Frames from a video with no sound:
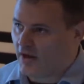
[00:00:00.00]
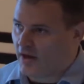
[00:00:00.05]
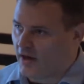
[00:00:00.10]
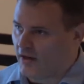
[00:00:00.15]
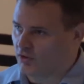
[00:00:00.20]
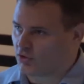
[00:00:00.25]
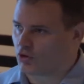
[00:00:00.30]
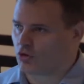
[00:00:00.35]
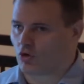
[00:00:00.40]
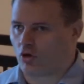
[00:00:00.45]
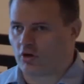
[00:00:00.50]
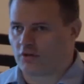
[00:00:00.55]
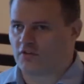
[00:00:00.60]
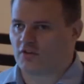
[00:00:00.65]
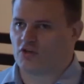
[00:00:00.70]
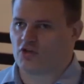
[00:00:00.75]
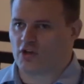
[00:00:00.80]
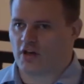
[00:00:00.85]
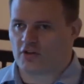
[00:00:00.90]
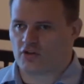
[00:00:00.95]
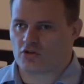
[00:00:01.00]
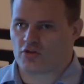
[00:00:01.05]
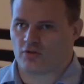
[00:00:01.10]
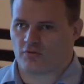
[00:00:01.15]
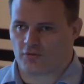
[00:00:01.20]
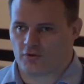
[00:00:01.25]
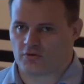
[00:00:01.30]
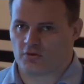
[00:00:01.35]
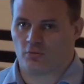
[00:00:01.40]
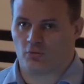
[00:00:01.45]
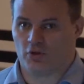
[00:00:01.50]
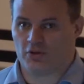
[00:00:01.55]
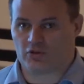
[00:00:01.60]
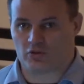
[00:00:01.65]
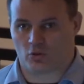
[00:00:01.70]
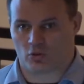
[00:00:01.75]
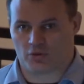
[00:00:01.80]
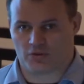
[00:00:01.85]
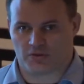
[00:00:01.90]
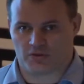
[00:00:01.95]
and a strong suggestion for some
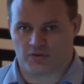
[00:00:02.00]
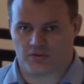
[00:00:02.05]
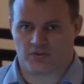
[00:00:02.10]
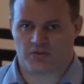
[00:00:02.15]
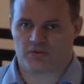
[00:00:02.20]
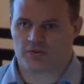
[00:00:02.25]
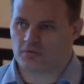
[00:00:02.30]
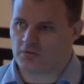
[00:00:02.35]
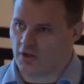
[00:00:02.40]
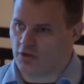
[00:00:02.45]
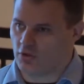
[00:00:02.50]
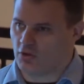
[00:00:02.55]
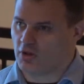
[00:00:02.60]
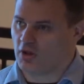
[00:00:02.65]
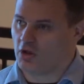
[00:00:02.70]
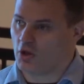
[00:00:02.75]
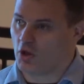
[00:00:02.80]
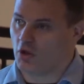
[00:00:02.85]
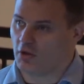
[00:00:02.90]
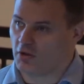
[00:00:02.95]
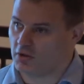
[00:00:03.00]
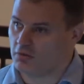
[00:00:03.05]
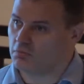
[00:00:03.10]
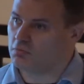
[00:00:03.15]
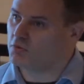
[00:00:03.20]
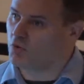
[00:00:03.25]
resources that you can go